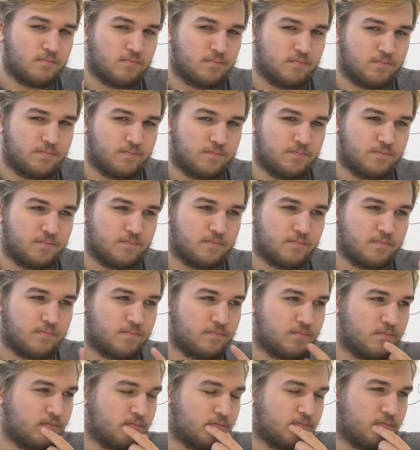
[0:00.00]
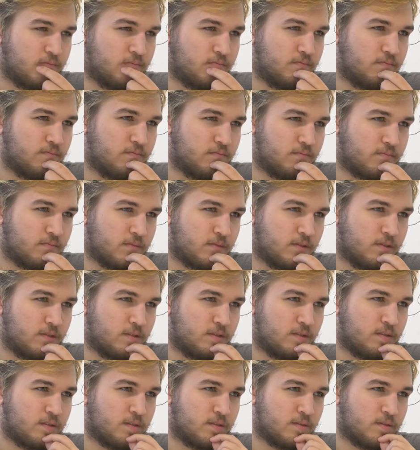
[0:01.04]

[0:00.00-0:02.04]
(silence)